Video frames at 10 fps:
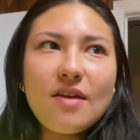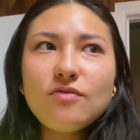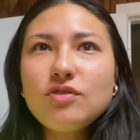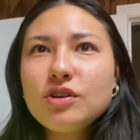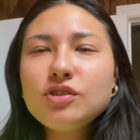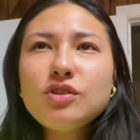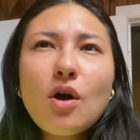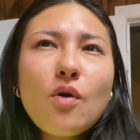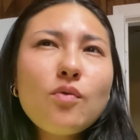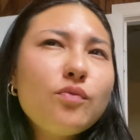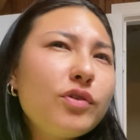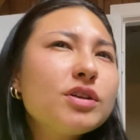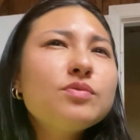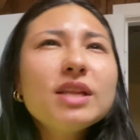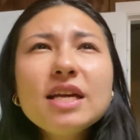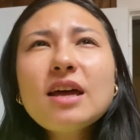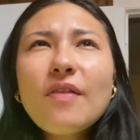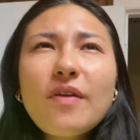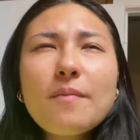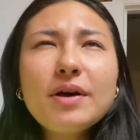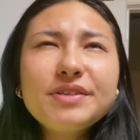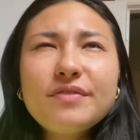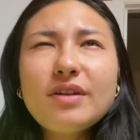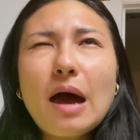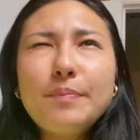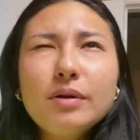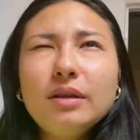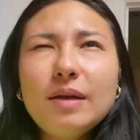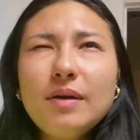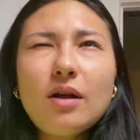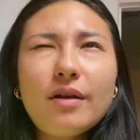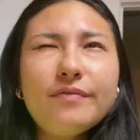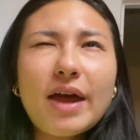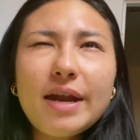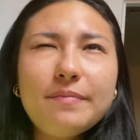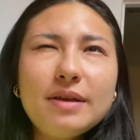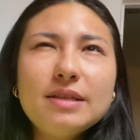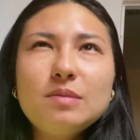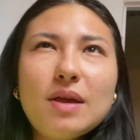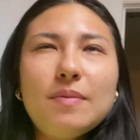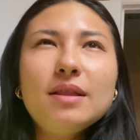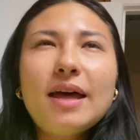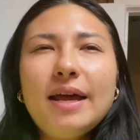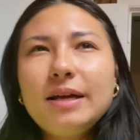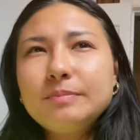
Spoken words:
There's really not that much of an upper limit on vitamins, maybe like